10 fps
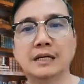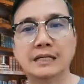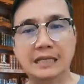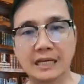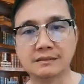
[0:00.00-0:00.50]

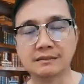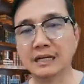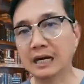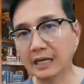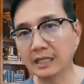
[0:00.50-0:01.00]
against the
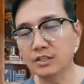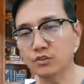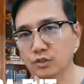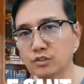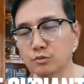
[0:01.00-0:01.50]
highly
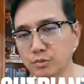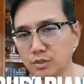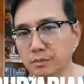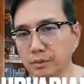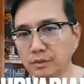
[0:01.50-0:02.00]

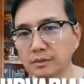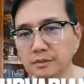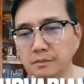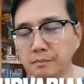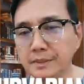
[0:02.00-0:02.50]
transmissible
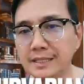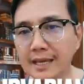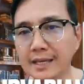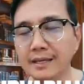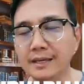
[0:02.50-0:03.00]

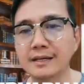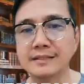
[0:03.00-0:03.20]
BA.5